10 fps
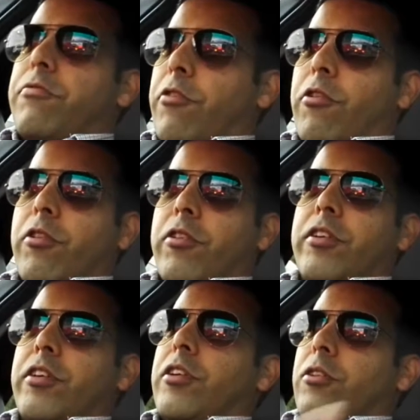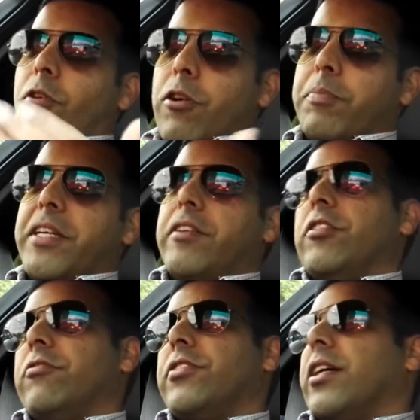for long period
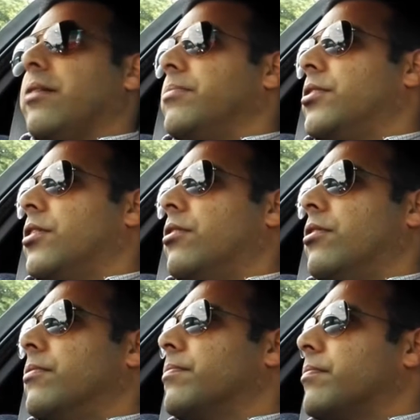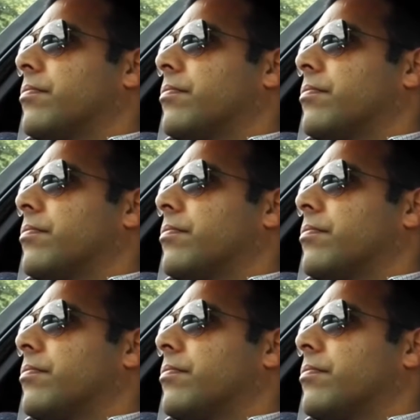of time so